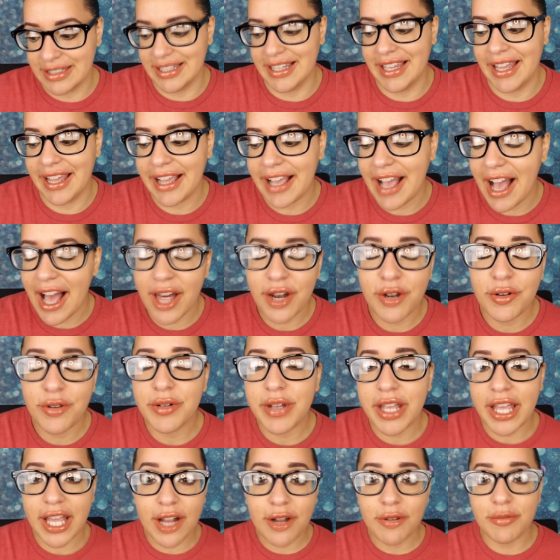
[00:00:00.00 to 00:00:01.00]
Like, I
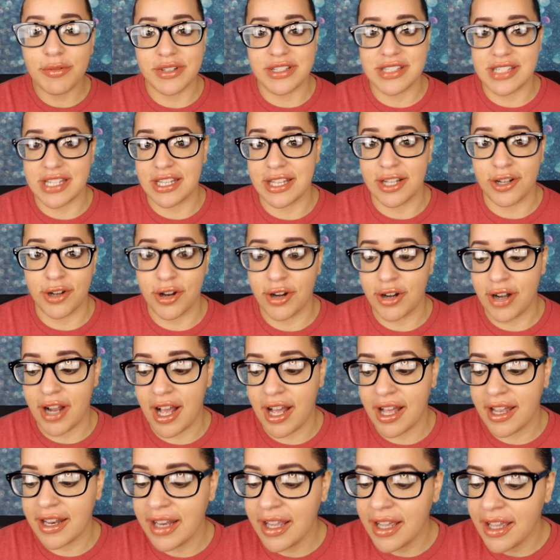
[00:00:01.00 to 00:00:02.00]
don't care what's in there or
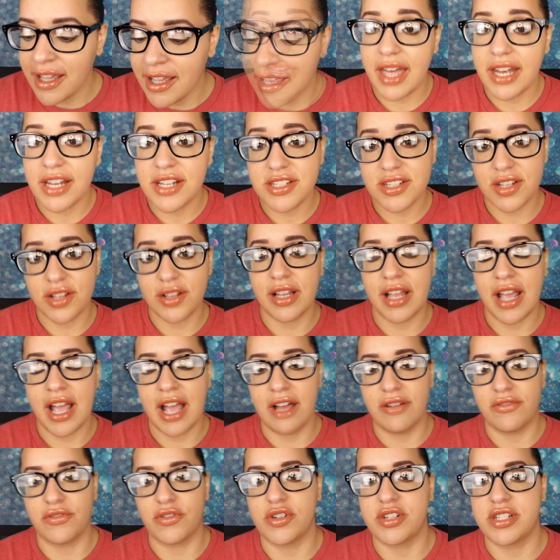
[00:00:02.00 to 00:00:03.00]
not. That is all I
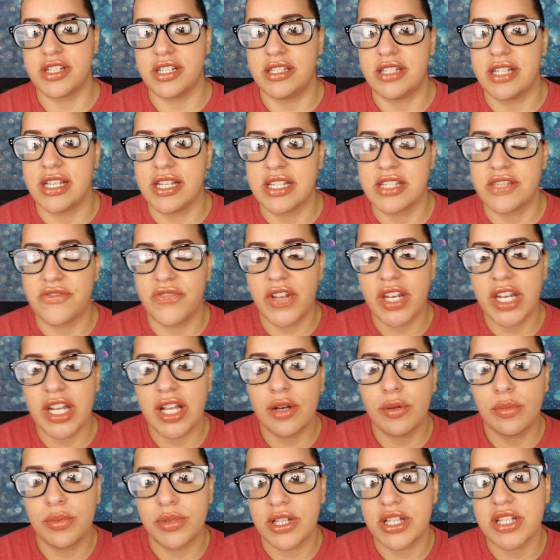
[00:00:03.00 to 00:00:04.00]
have for today's
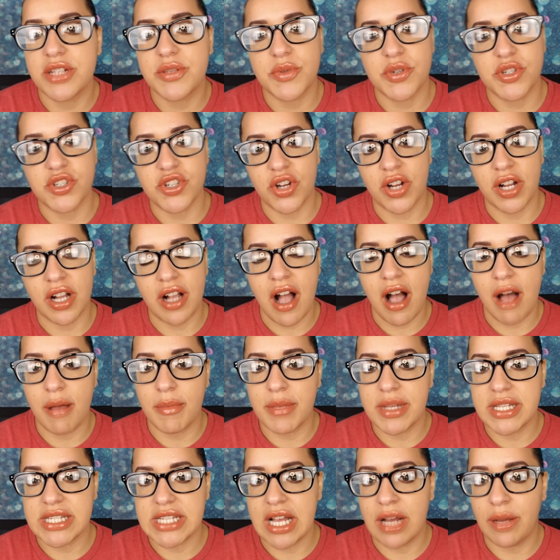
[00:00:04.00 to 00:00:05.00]
video. Please be sure and
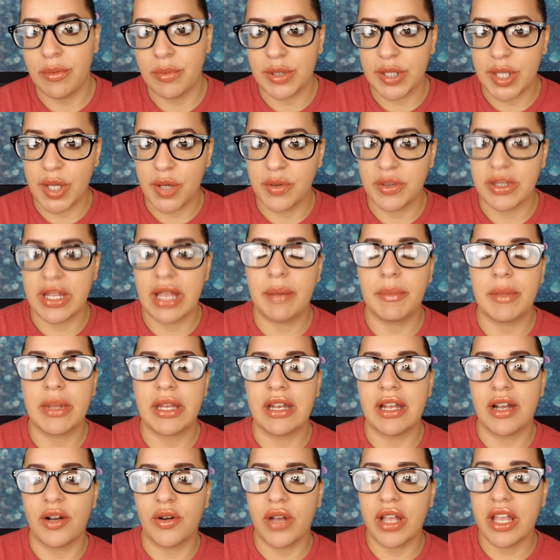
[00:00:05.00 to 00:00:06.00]
comment down below and let me
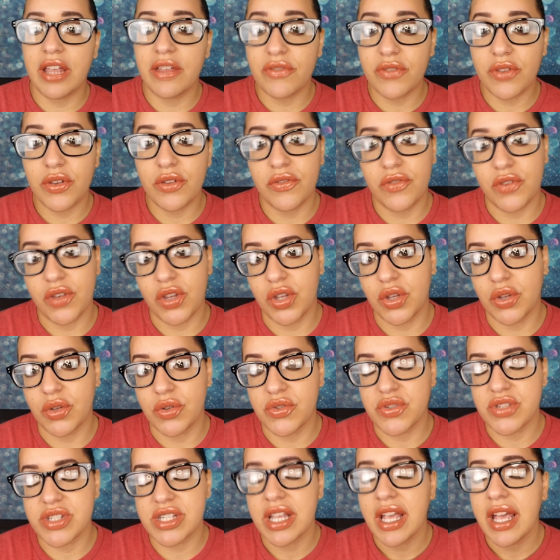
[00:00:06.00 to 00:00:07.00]
know if you've
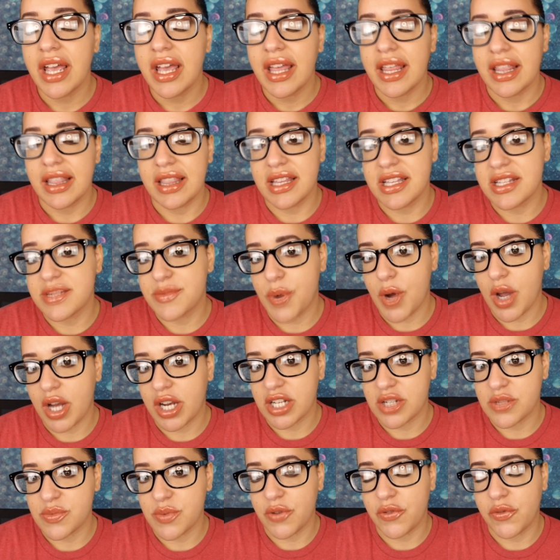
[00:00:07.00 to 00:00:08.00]
used these
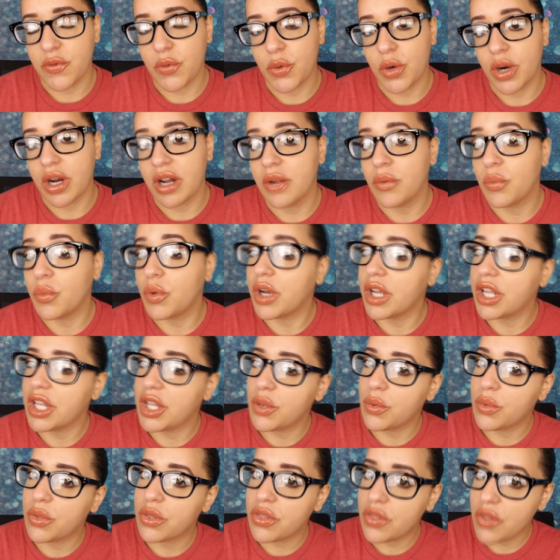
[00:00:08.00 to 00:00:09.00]
products before and what
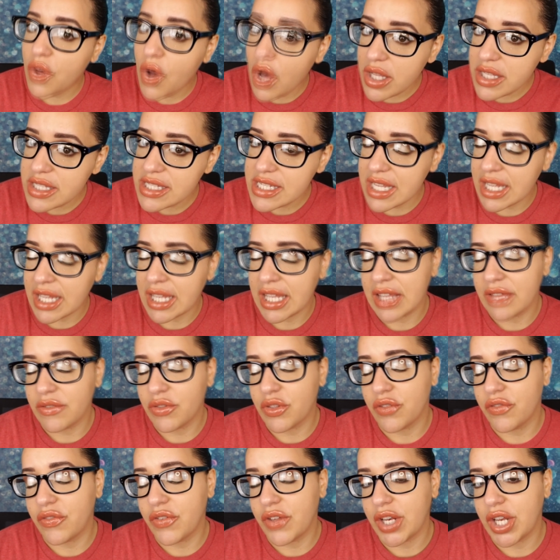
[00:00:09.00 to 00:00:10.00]
you thought, and give
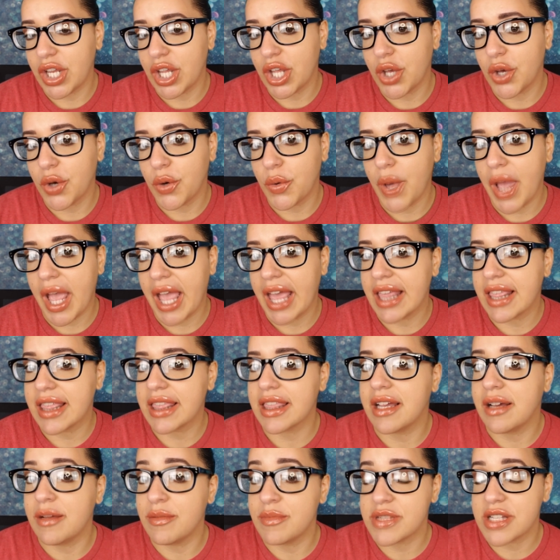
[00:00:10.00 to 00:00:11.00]
the video a
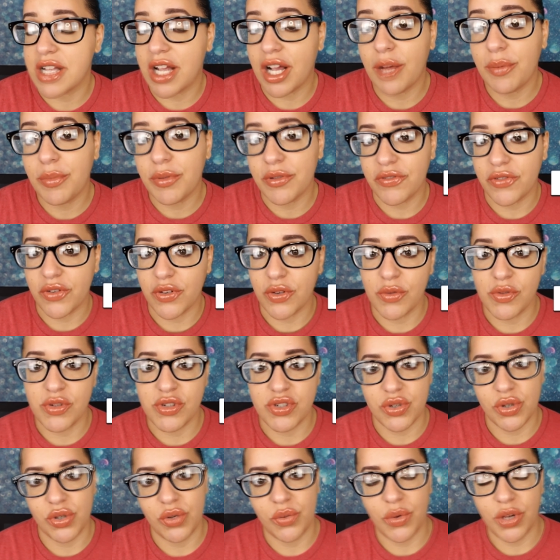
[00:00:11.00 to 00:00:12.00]
thumbs up if you
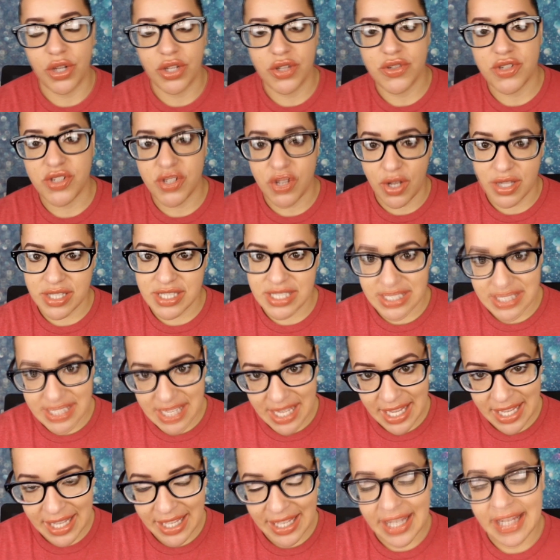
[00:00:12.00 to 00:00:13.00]
enjoyed what you saw
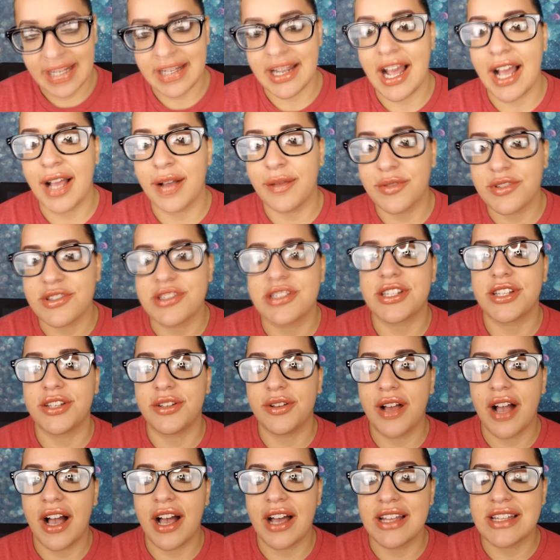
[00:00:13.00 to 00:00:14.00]
today, and I will see you
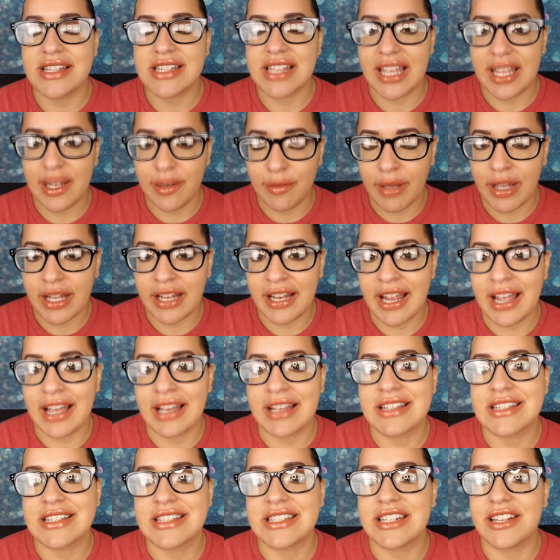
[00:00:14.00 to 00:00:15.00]
guys in my
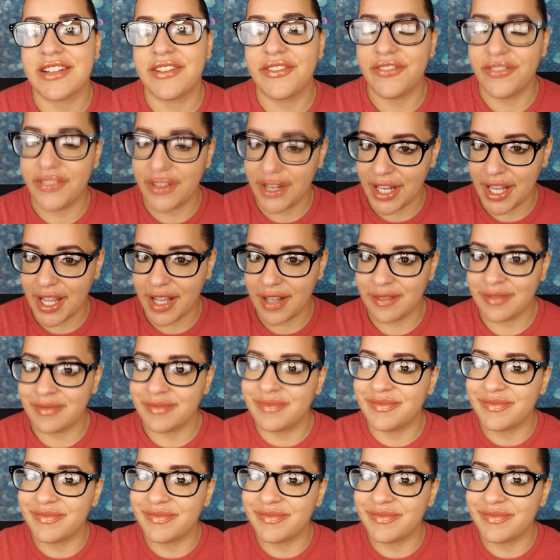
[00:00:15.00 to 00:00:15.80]
next video.